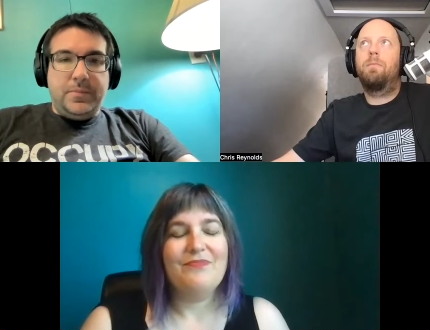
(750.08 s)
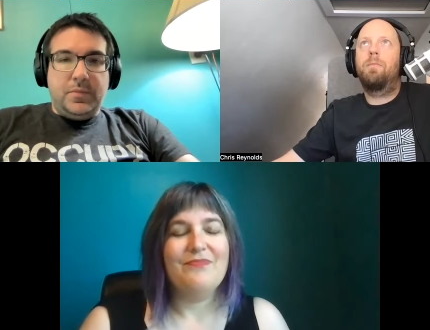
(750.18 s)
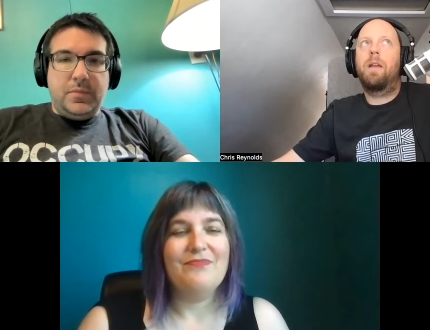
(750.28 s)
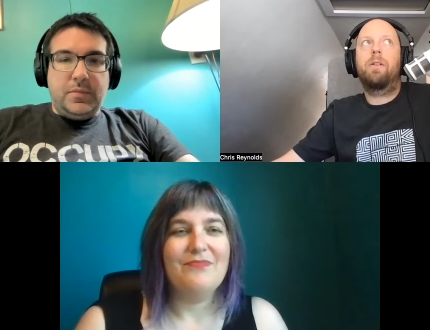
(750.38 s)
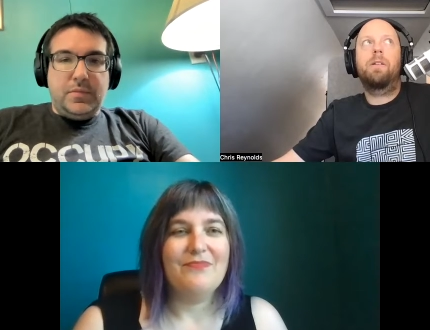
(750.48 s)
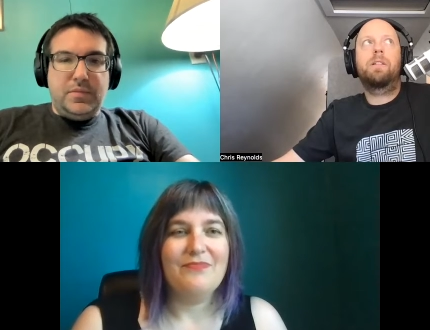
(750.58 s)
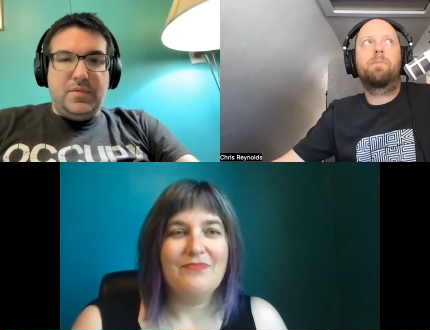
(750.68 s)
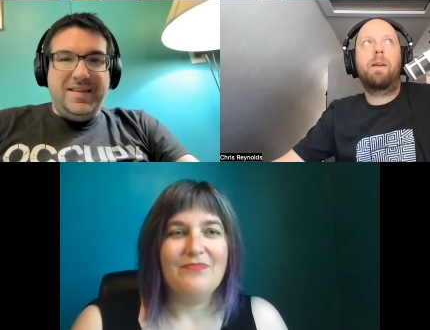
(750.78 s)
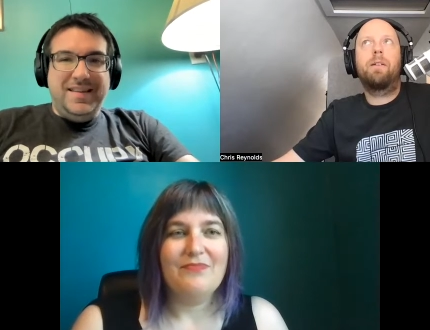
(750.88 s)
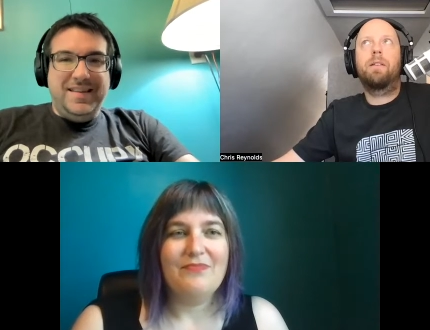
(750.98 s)
Speaker 1: Aaron's
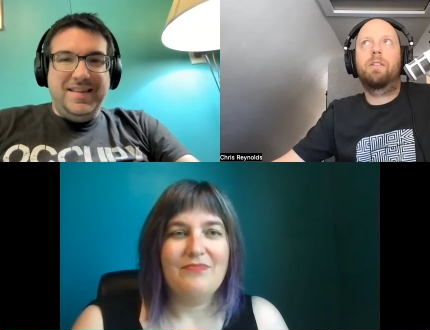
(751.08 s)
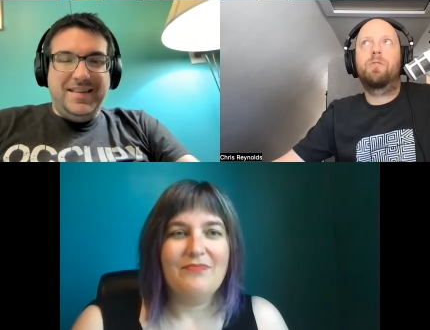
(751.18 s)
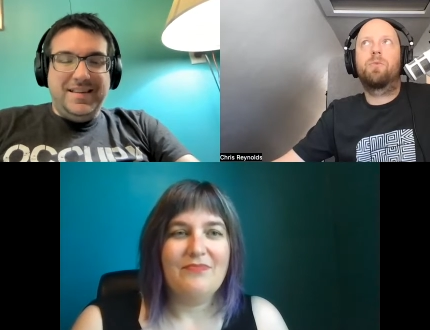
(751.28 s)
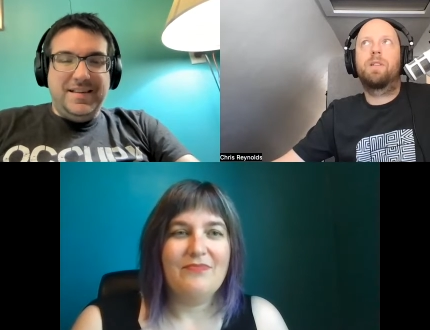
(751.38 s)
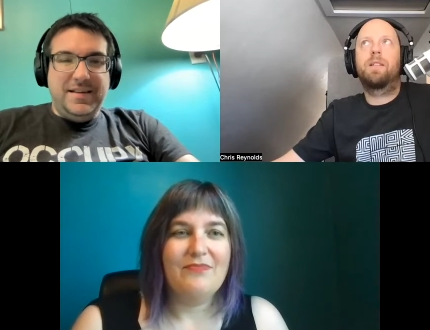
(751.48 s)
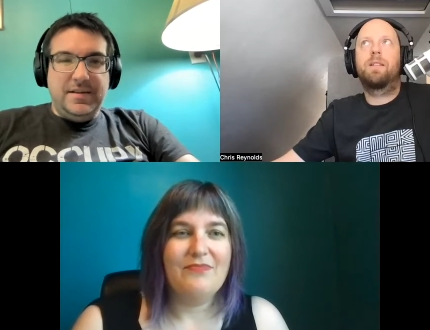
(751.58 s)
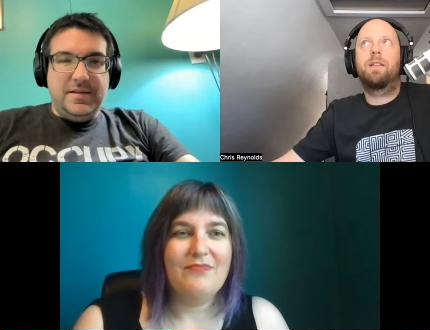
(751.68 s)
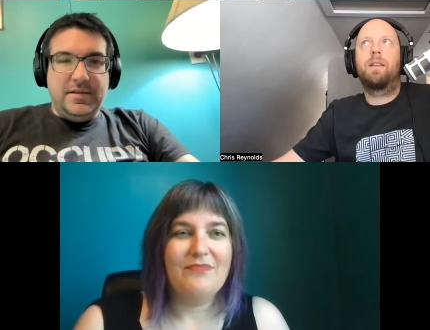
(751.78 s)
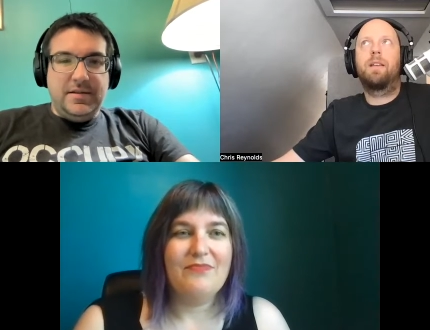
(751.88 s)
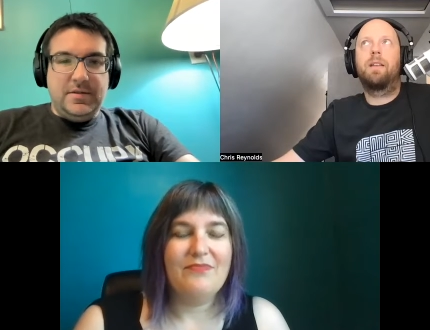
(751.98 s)
parents
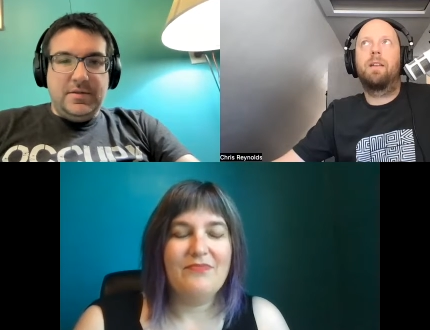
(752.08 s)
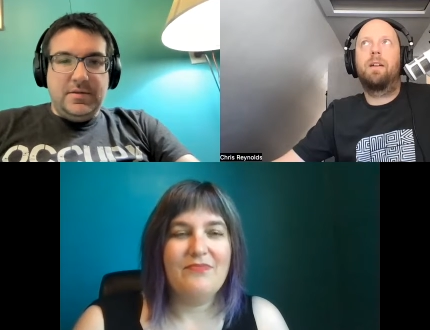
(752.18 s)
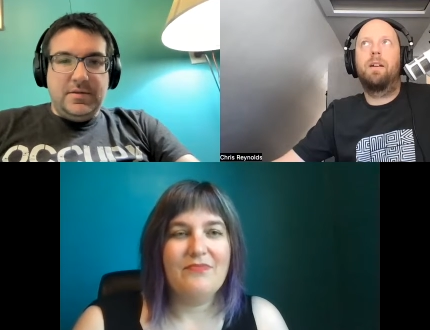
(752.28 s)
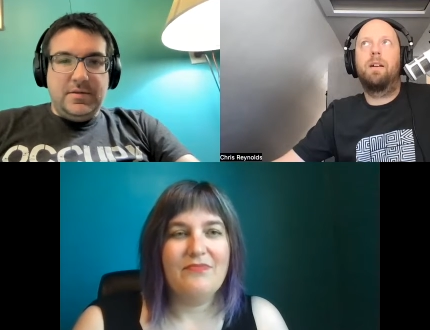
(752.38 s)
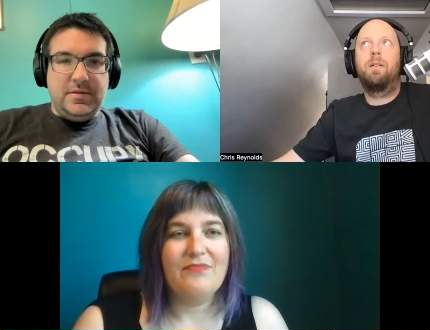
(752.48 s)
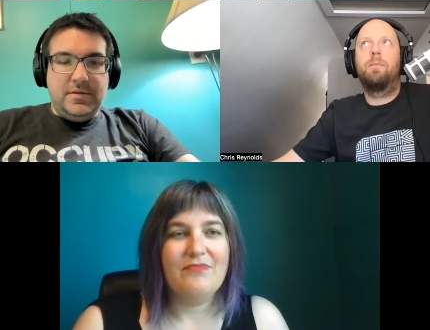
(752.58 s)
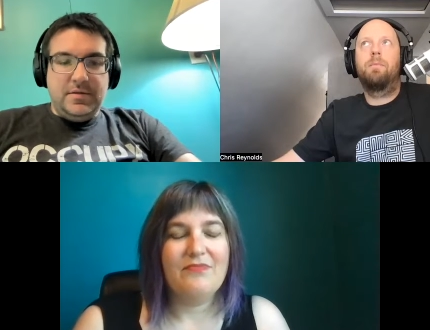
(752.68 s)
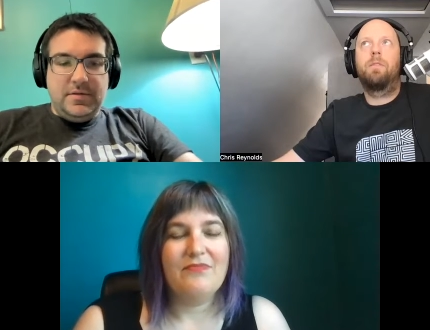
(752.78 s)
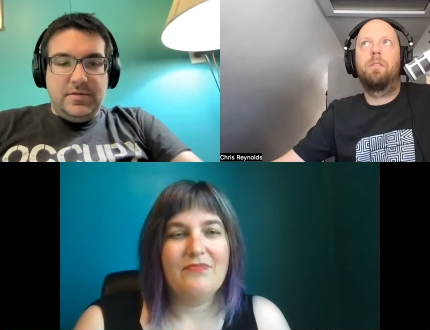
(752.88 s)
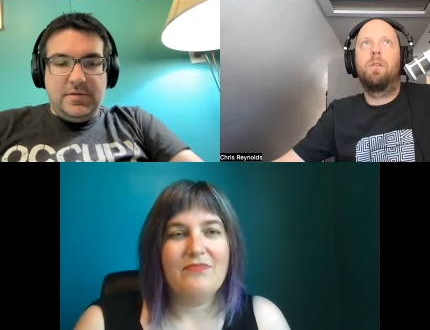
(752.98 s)
recently
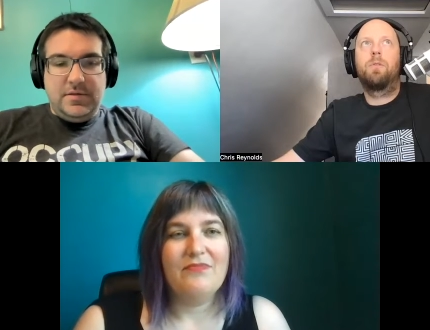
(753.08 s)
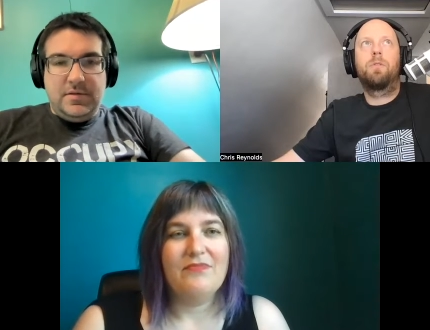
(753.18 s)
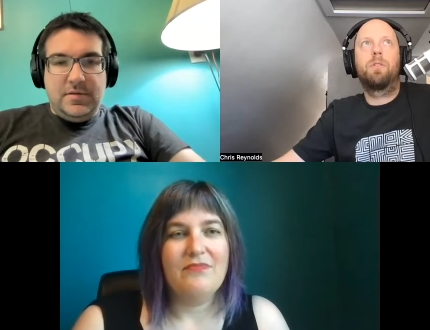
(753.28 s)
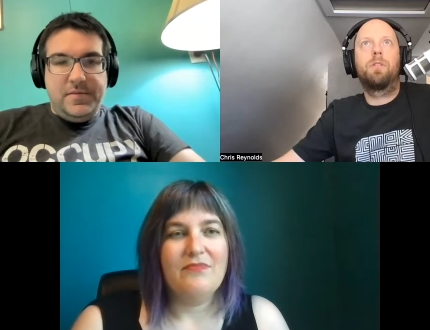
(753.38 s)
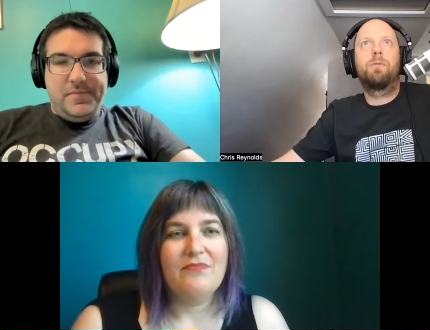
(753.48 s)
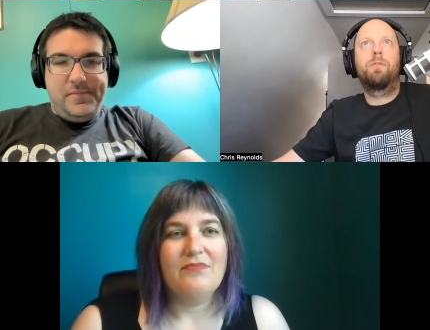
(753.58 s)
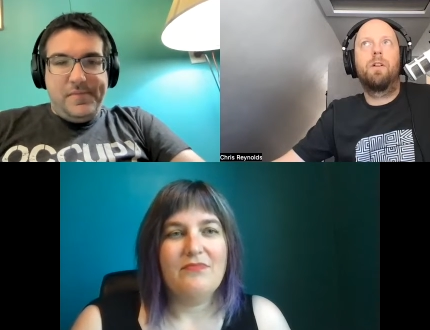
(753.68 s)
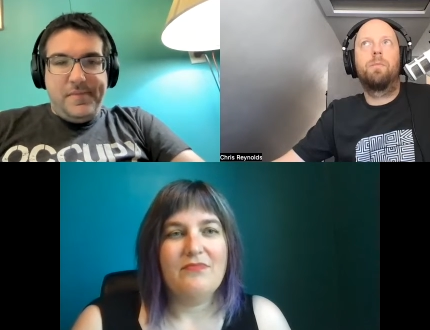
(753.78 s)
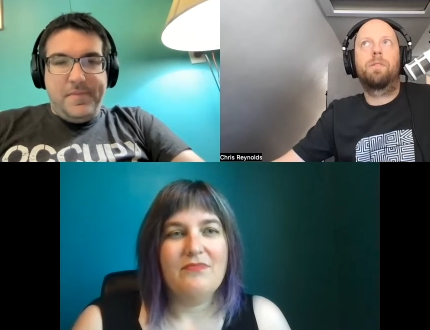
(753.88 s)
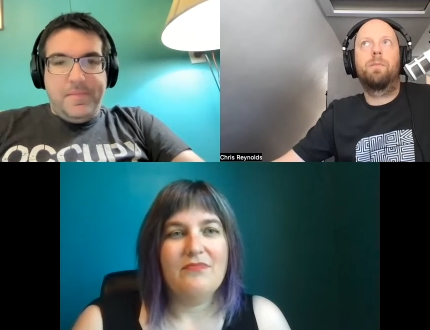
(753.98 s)
um, learned
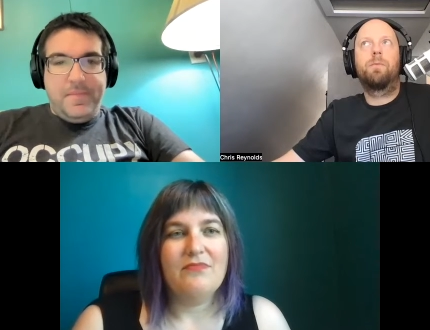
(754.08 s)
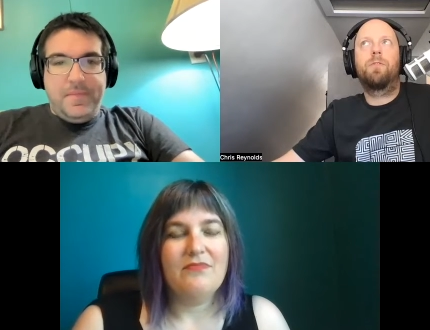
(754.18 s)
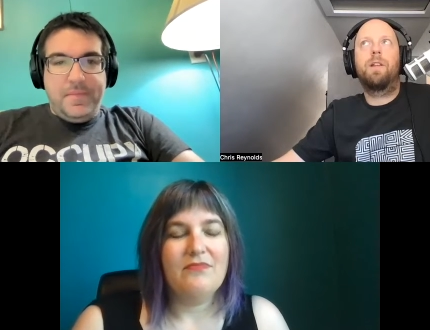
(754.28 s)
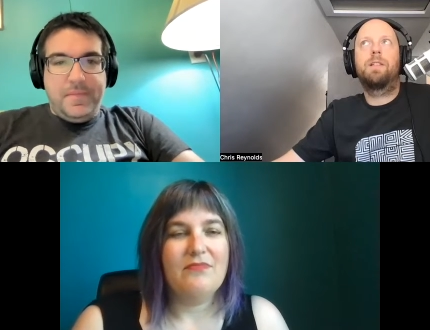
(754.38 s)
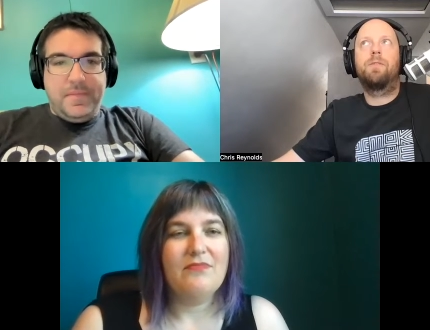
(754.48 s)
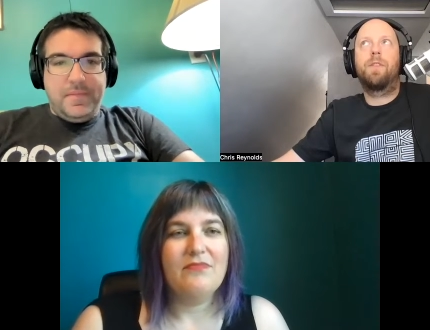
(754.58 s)
from some friends of